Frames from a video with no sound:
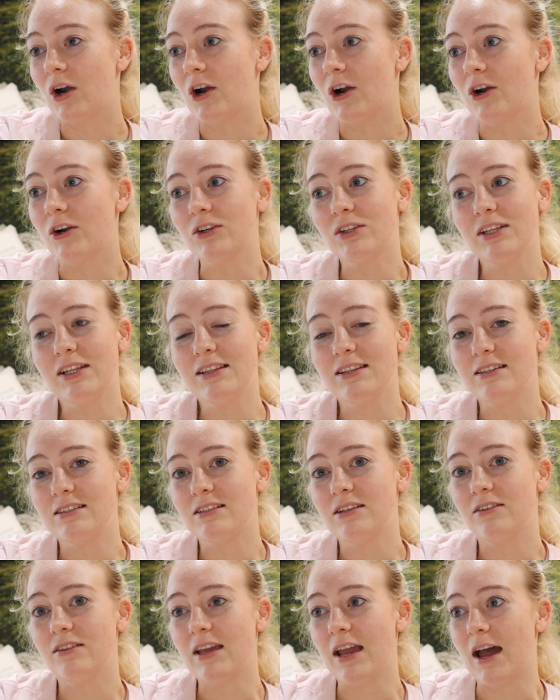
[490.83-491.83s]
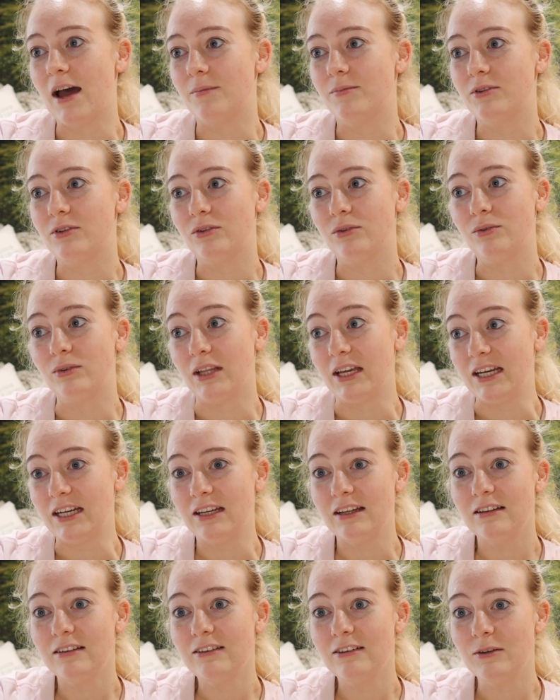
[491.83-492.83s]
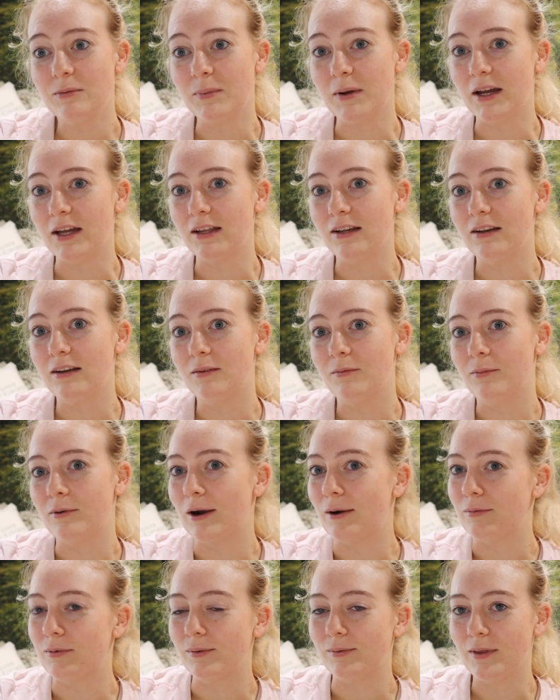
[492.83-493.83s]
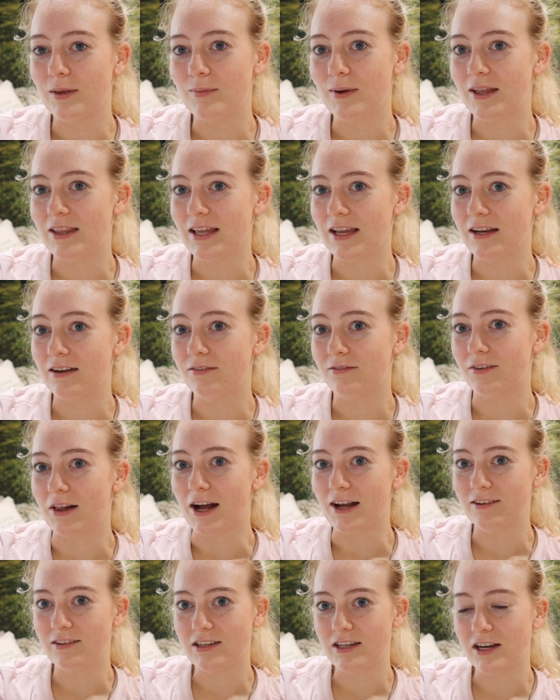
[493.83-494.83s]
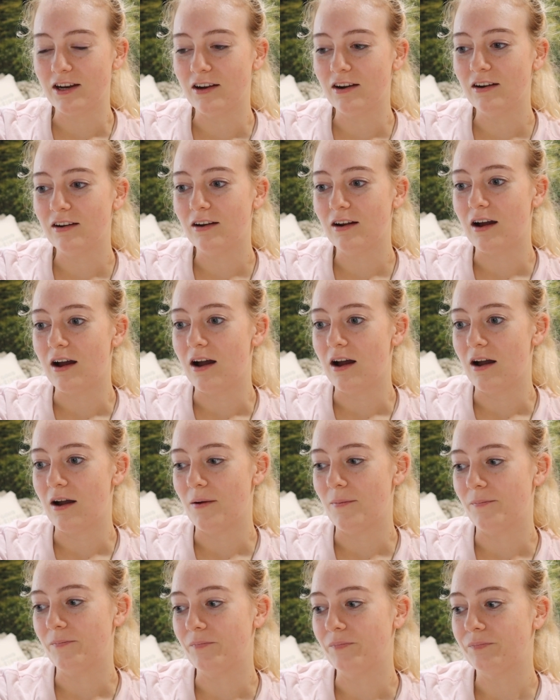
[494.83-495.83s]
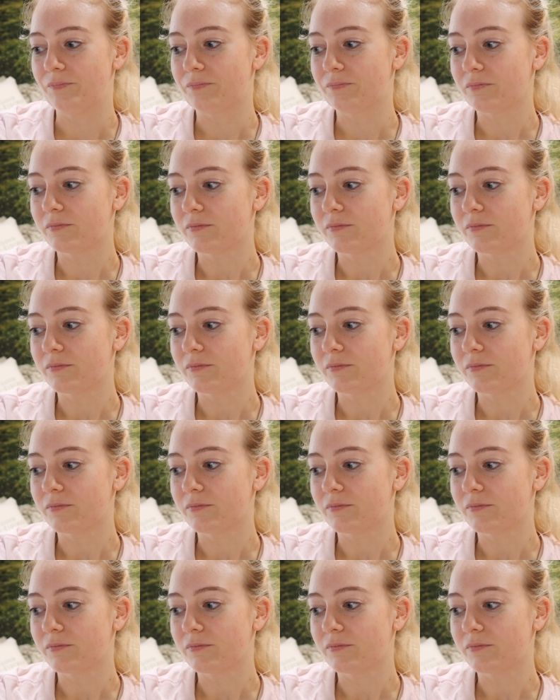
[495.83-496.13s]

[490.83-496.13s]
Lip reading: early this year, the absolute latest, but probably by the end of last year. From